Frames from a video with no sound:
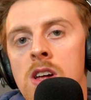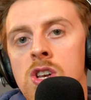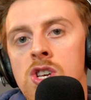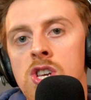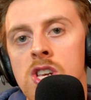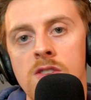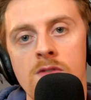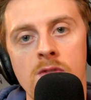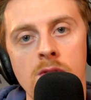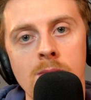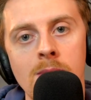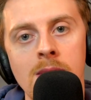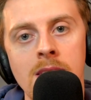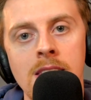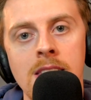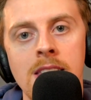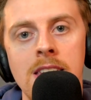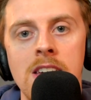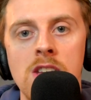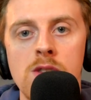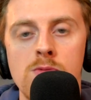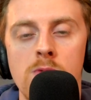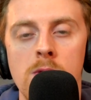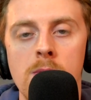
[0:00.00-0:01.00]
Just for me,
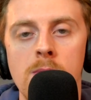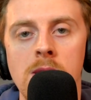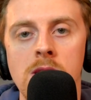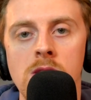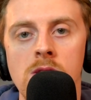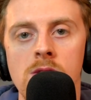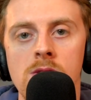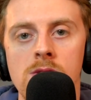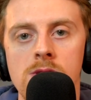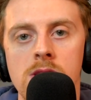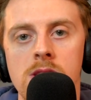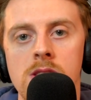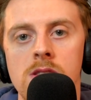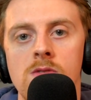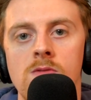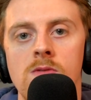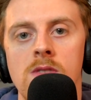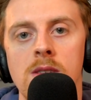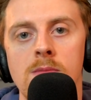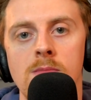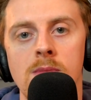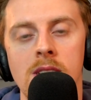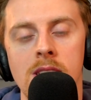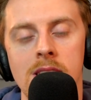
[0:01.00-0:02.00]
it's probably not the
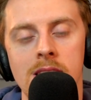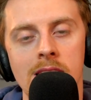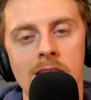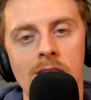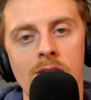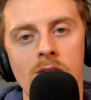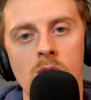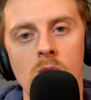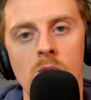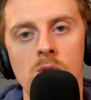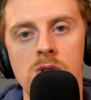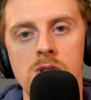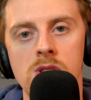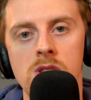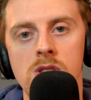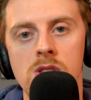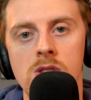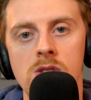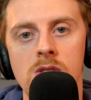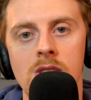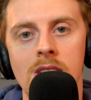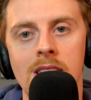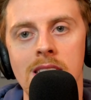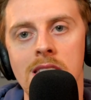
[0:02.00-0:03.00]
right mic if you want to
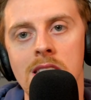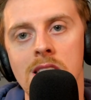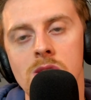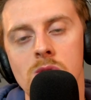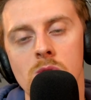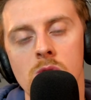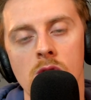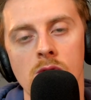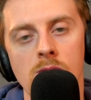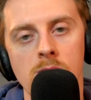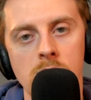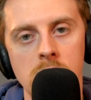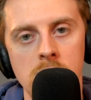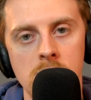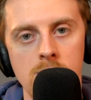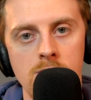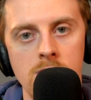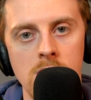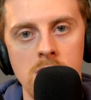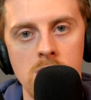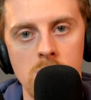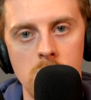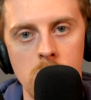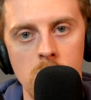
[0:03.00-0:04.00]
do any sort of music
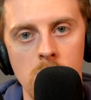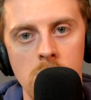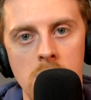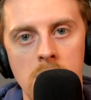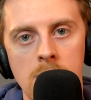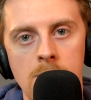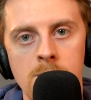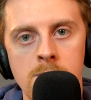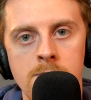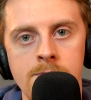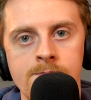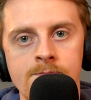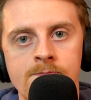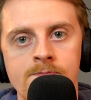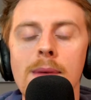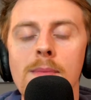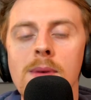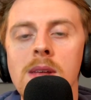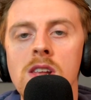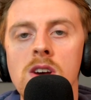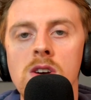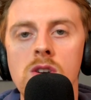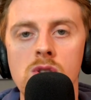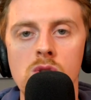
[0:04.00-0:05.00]
production with it. Let
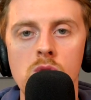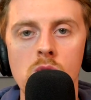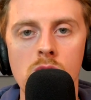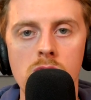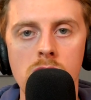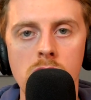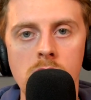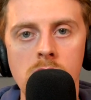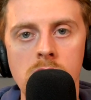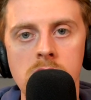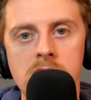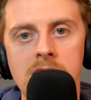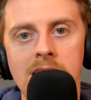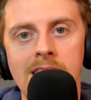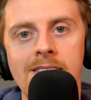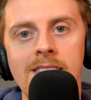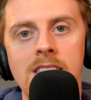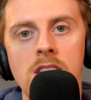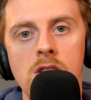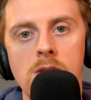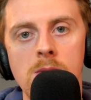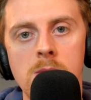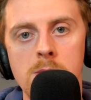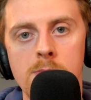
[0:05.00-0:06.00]
me know your thoughts in
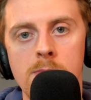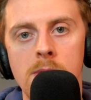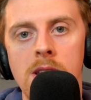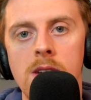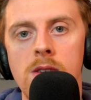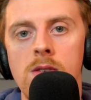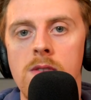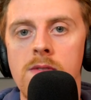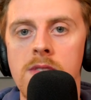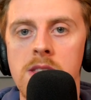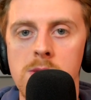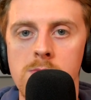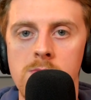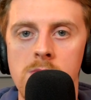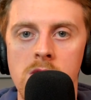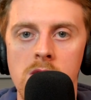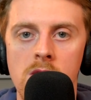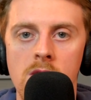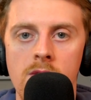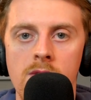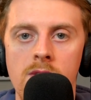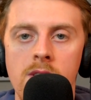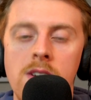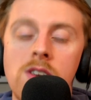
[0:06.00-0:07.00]
the comments below on this
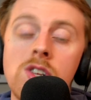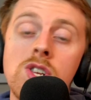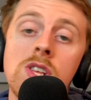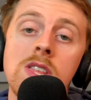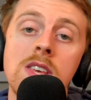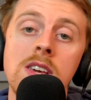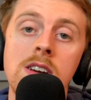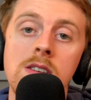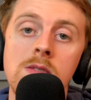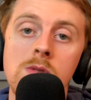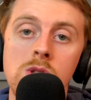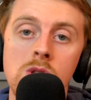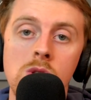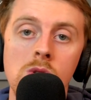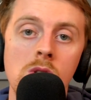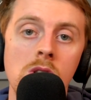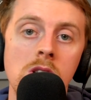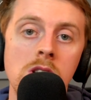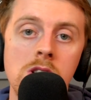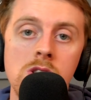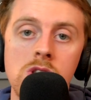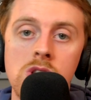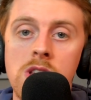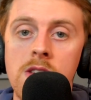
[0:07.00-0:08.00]
microphone. Do you think I was too
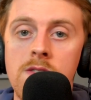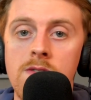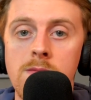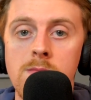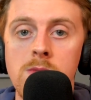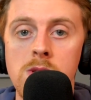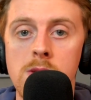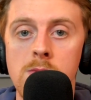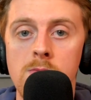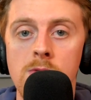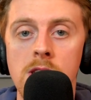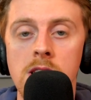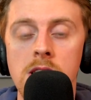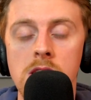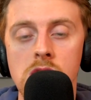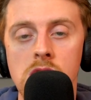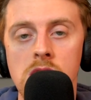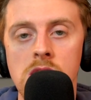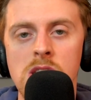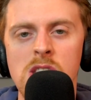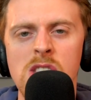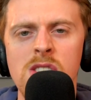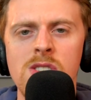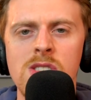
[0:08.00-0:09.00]
harsh on it for music
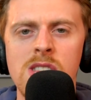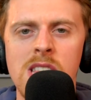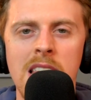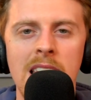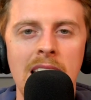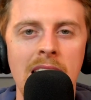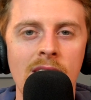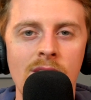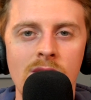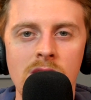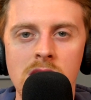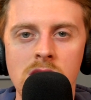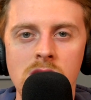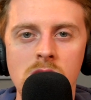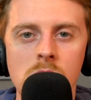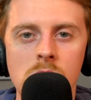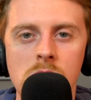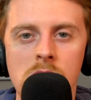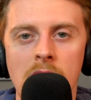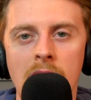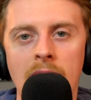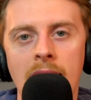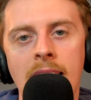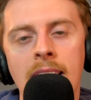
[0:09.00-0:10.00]
production? Do you see it having a use
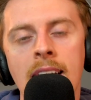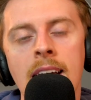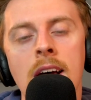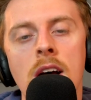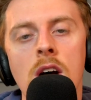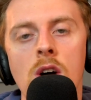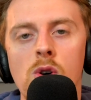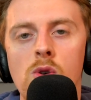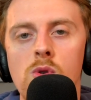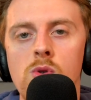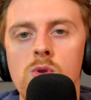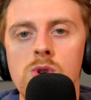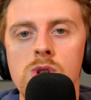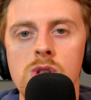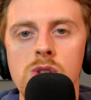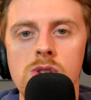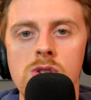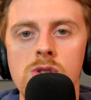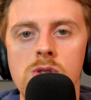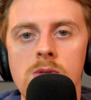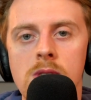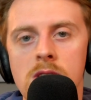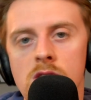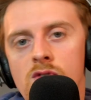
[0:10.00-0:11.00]
there? Or do
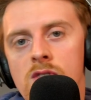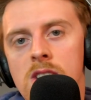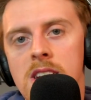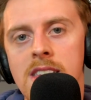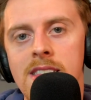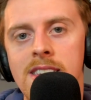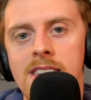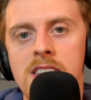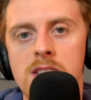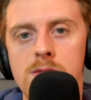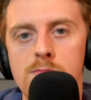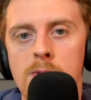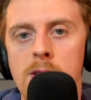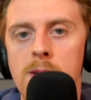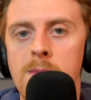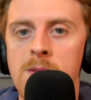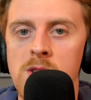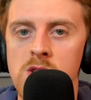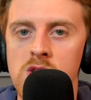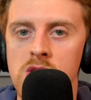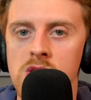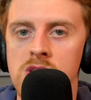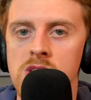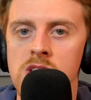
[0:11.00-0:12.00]
you agree that it's pretty
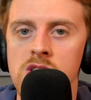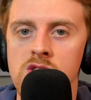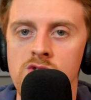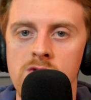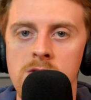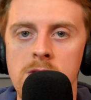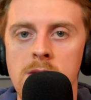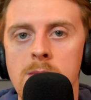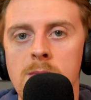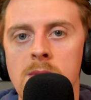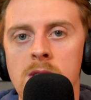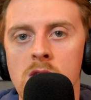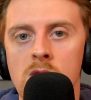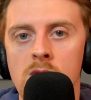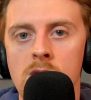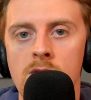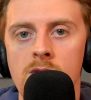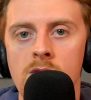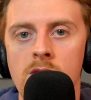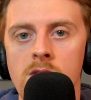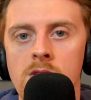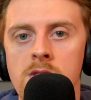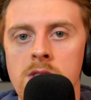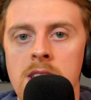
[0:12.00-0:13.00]
much just a streaming
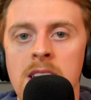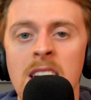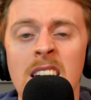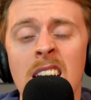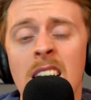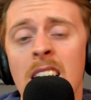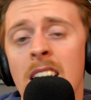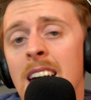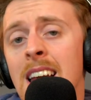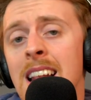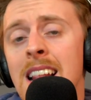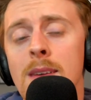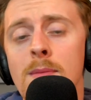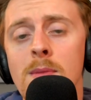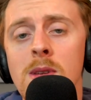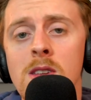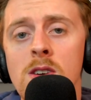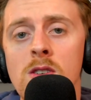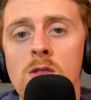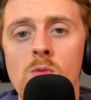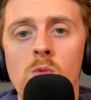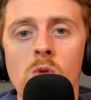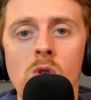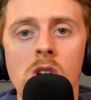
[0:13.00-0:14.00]
microphone? And let me
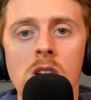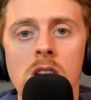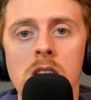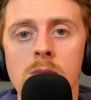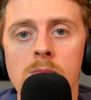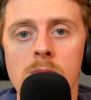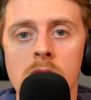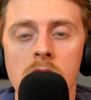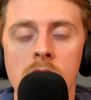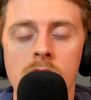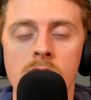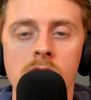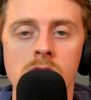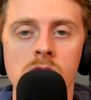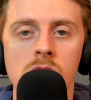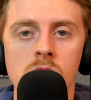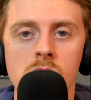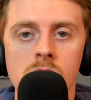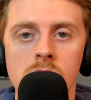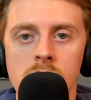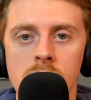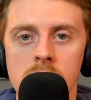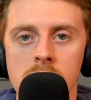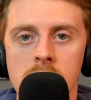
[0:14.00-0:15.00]
know what kind of microphones
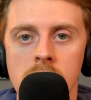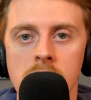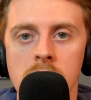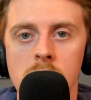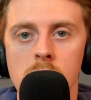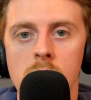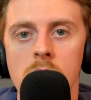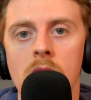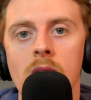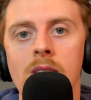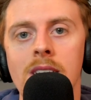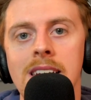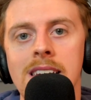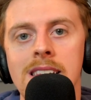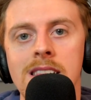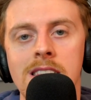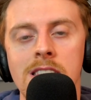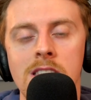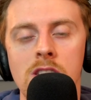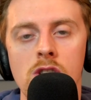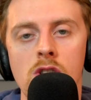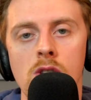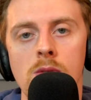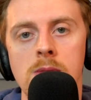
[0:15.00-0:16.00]
you're using as well in
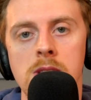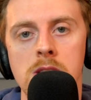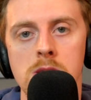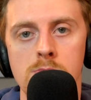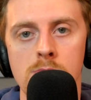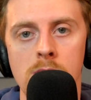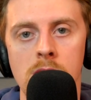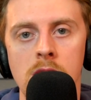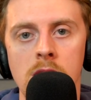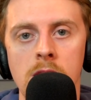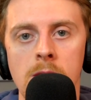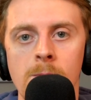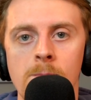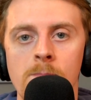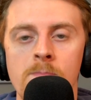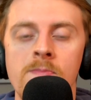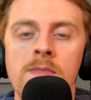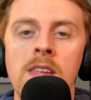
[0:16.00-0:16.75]
the comments below.